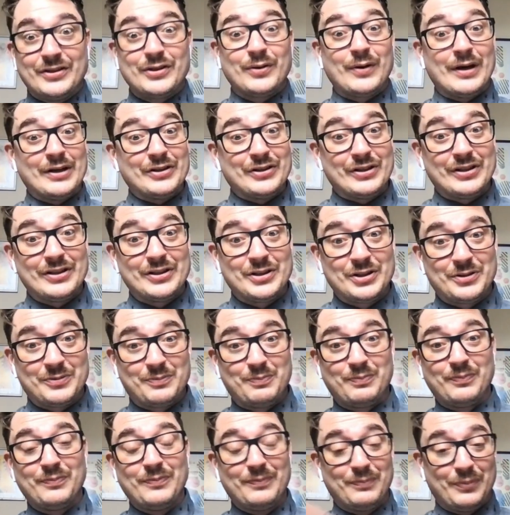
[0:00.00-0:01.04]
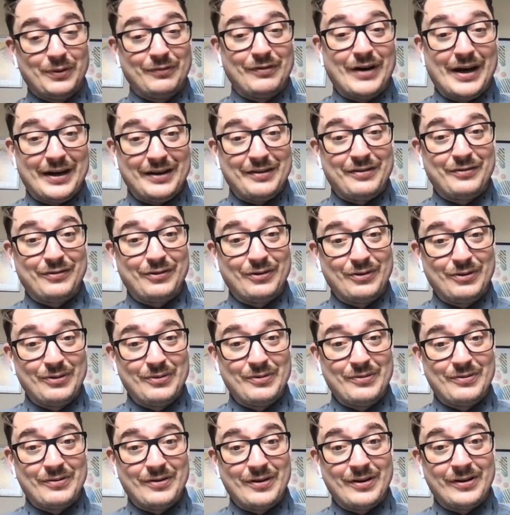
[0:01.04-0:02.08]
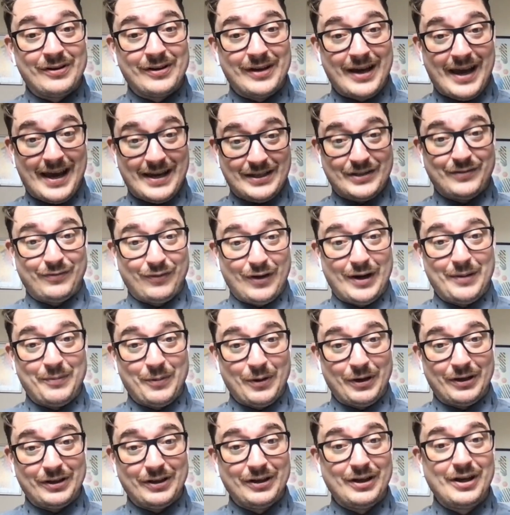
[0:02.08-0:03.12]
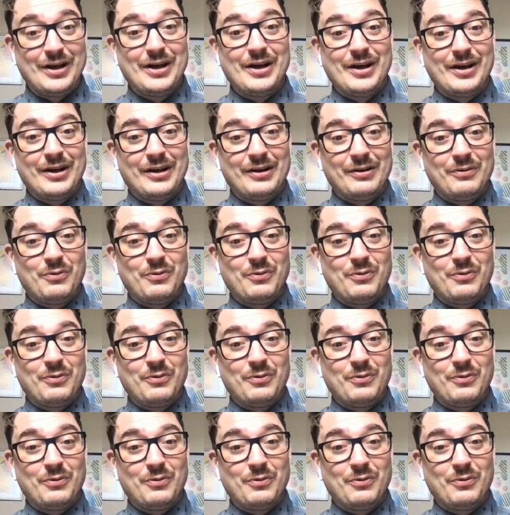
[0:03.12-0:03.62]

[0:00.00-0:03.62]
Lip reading: that integration is provided through the ACE framework.